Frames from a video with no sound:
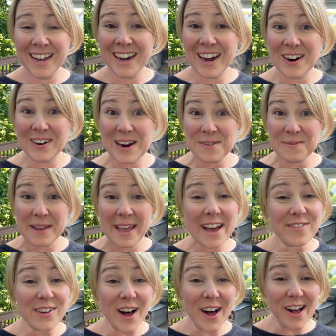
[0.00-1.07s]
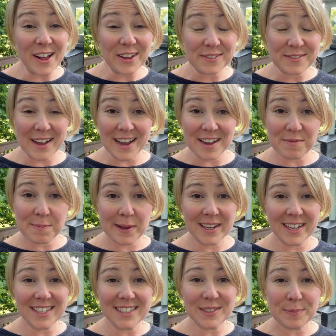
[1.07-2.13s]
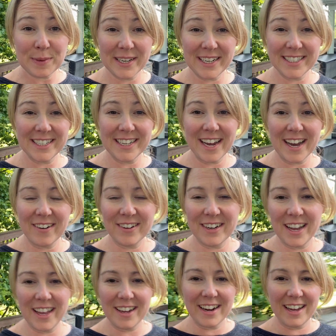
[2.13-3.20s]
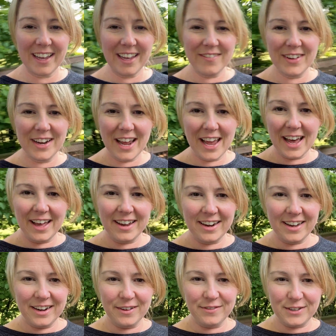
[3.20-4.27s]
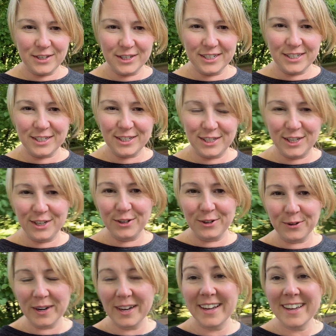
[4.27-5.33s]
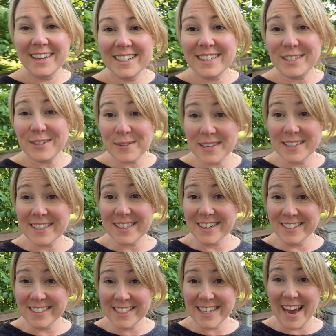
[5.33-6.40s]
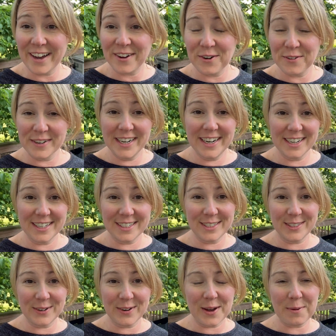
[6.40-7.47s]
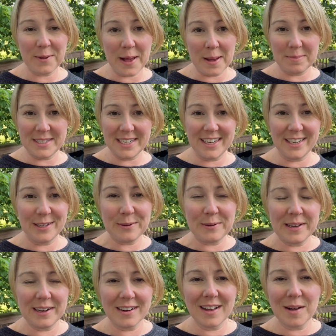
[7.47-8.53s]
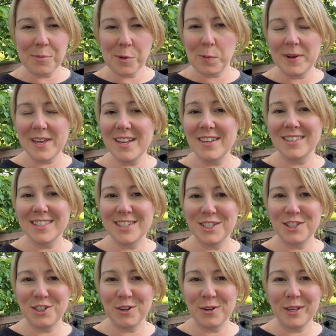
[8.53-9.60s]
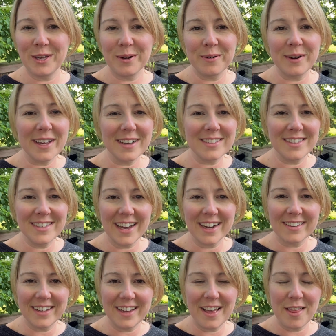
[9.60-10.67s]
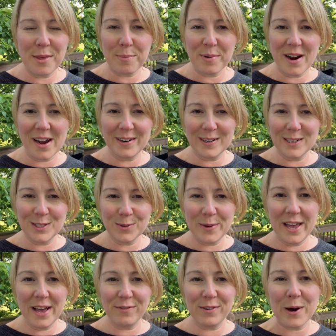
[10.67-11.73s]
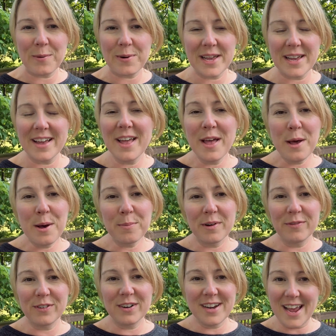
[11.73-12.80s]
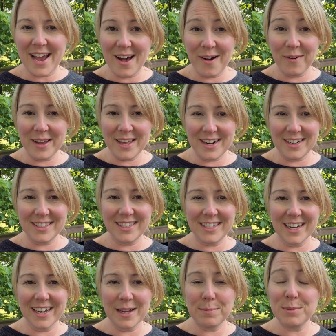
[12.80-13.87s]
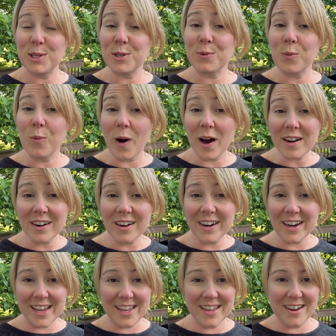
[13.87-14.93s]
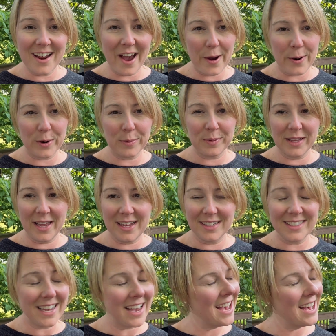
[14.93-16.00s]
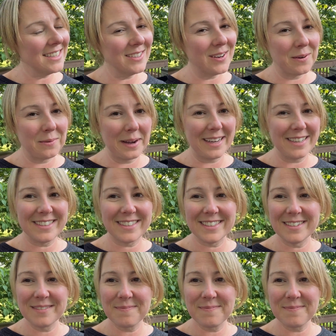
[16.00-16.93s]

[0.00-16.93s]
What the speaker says: All right, we have all 5 buckets planted out, and I even had enough dirt to do this little sack over here. So I will update you in a couple weeks to show you exactly the progress we have going. But for now, it is time to water in our plants, as always.